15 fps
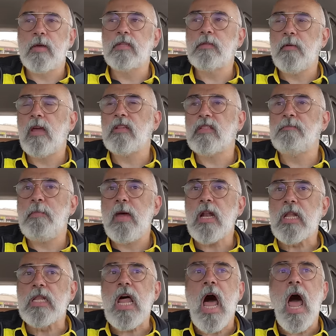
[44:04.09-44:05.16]
It's been
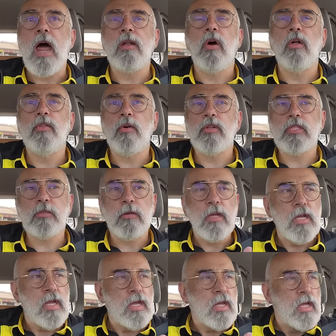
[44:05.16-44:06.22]
a lot.
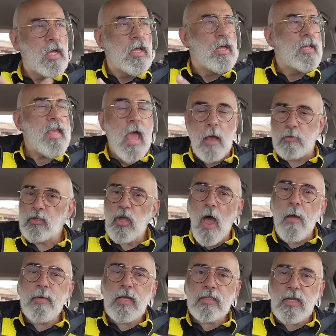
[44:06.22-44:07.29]
So
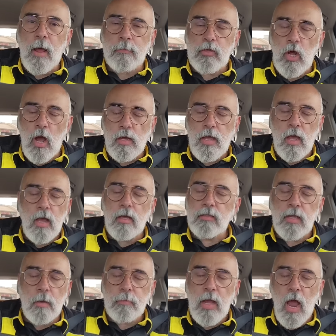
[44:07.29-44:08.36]
I'm going to stop talking
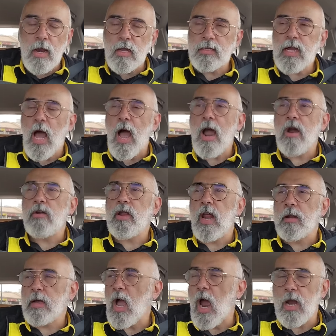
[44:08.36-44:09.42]
because I'm kind of tired
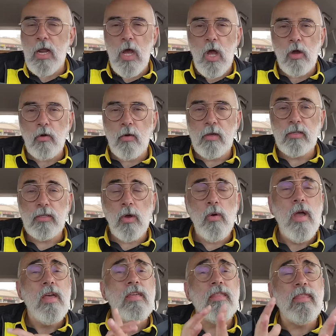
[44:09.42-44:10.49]
and kind of hungry.
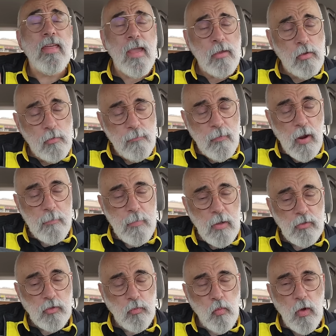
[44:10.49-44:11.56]
So thank you very
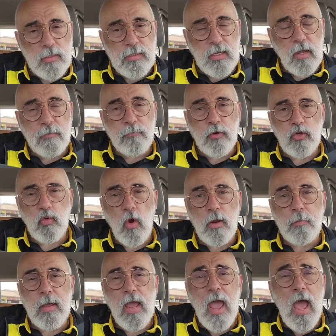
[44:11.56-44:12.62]
much once again for
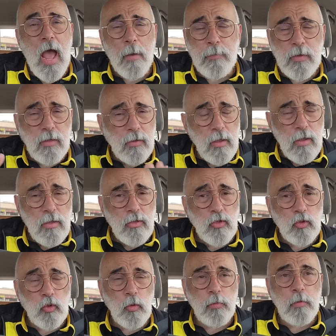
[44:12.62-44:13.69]
joining me. Happy
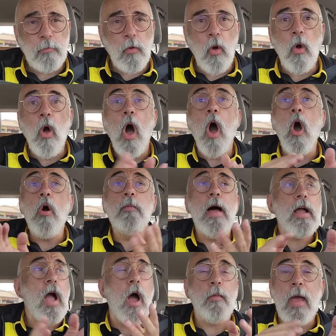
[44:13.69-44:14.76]
Super Bowl. Oh
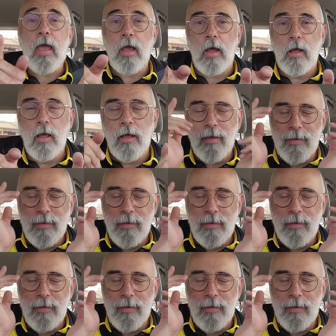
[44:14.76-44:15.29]
my God, wait.